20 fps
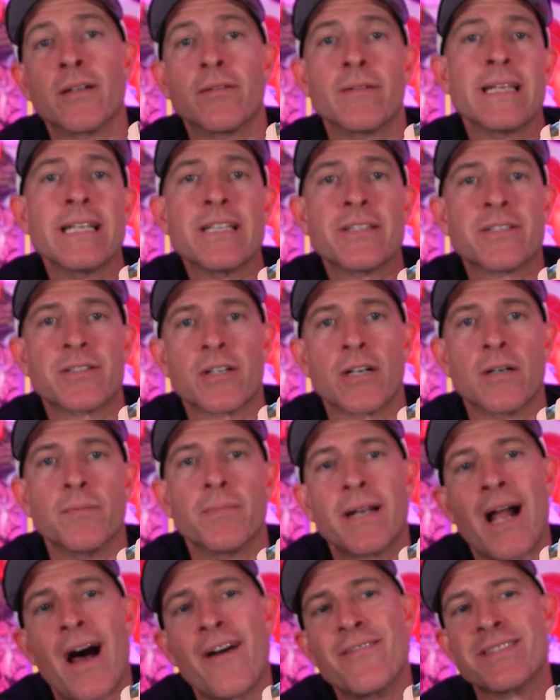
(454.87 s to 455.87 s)
Easter,
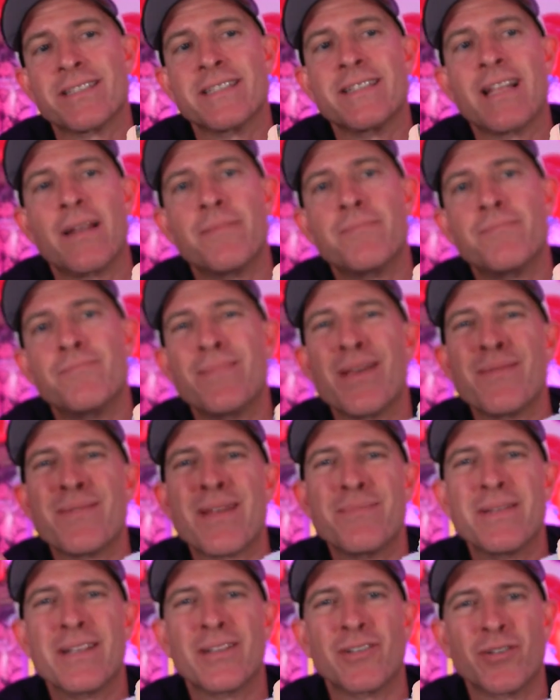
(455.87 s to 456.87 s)
but obviously that'd
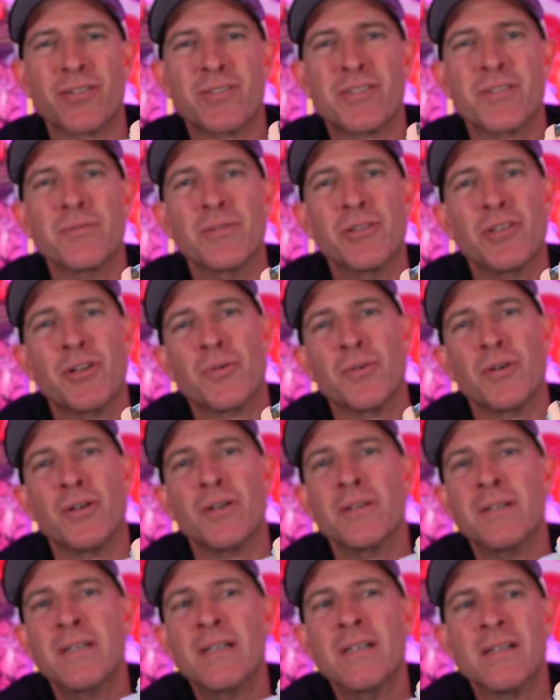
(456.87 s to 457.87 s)
be a little too
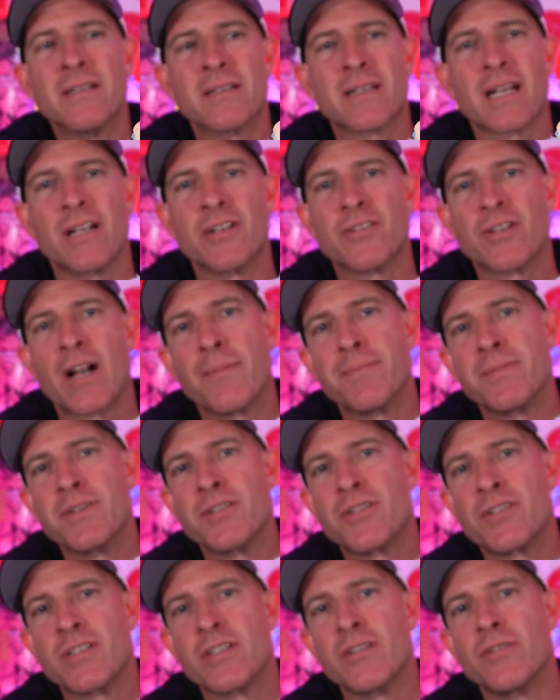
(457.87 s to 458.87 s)
literal to kind of drop this
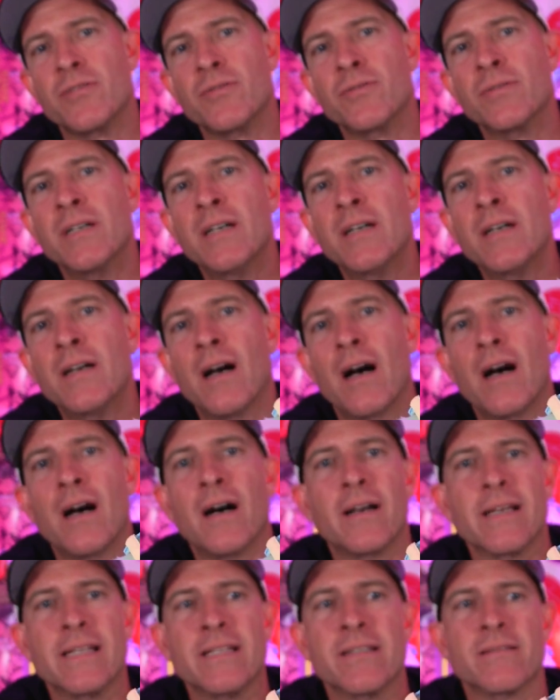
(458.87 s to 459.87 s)
shoe
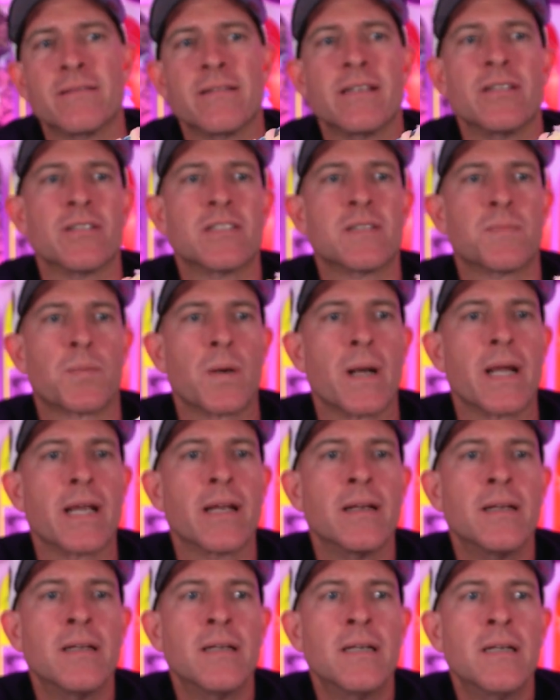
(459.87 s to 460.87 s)
in the
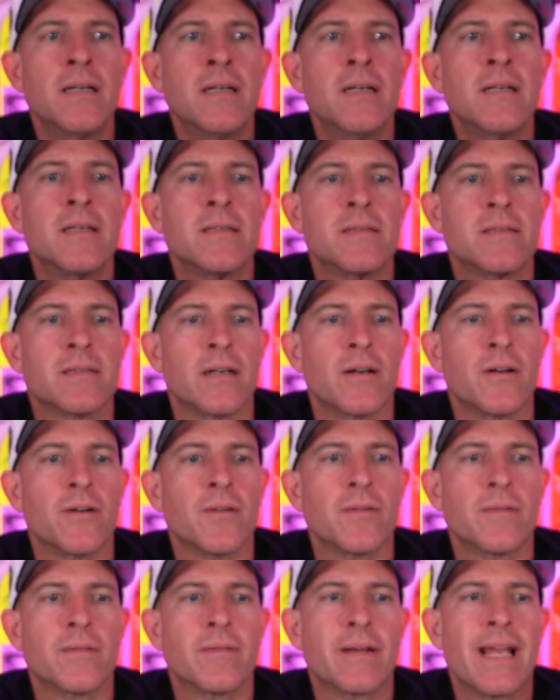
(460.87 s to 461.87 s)
spring.
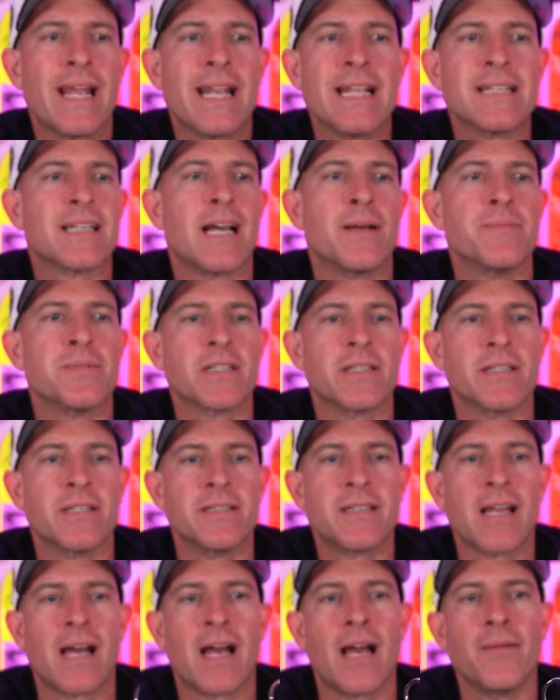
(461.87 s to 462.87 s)
So anytime's a good
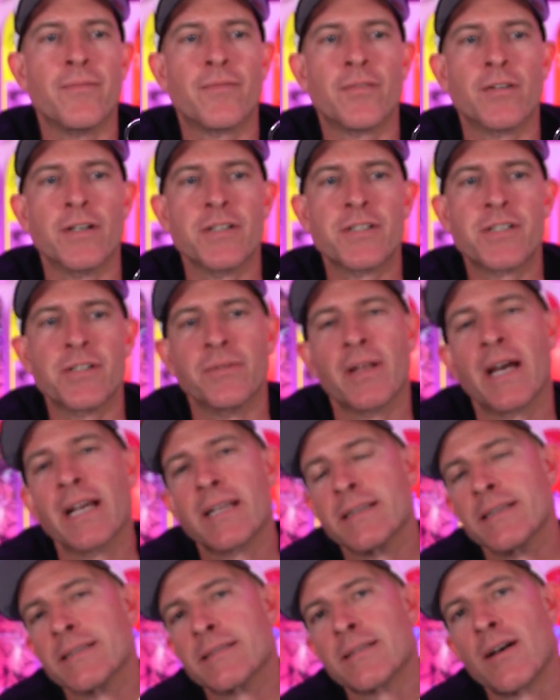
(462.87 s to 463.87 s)
time for a shoe like
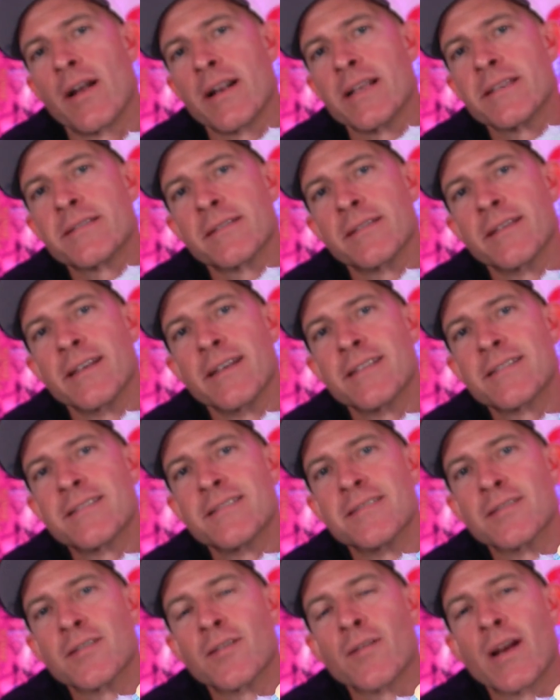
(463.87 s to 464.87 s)
this. Honestly, this
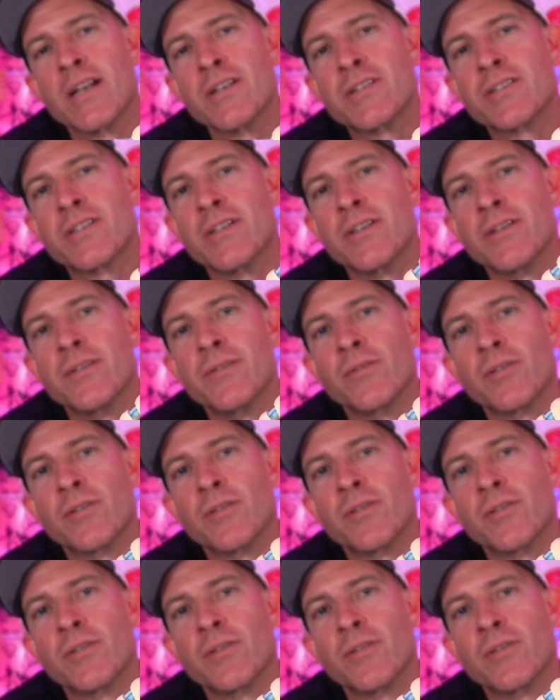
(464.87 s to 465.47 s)
is a great shoe.